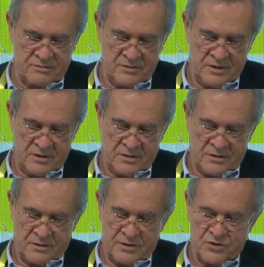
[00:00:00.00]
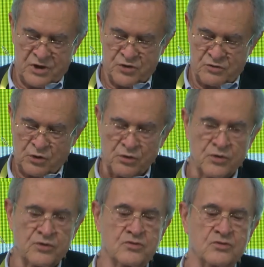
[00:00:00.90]
SAM, my organization,
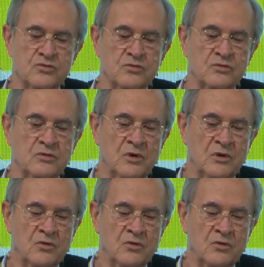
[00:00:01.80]
as